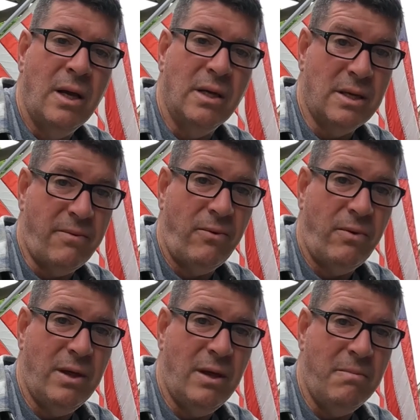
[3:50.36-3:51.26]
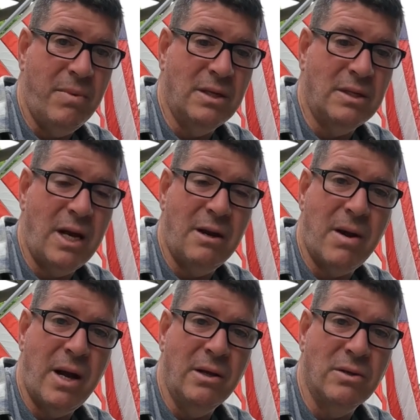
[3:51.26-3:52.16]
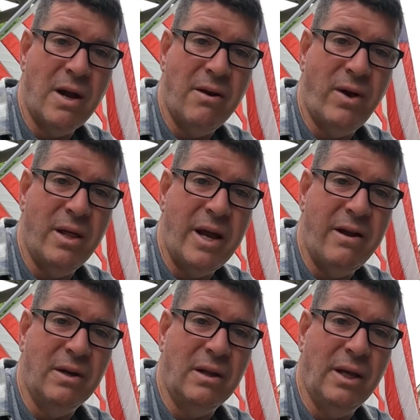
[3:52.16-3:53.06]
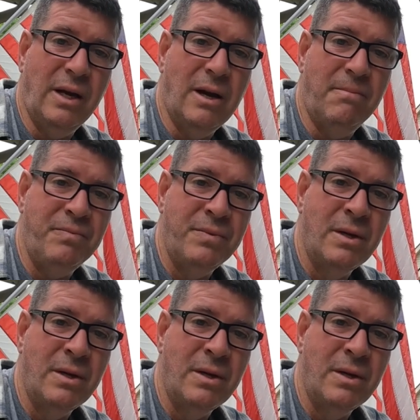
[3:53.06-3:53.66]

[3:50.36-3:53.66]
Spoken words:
except for the big stain in my driveway that I have to clean up.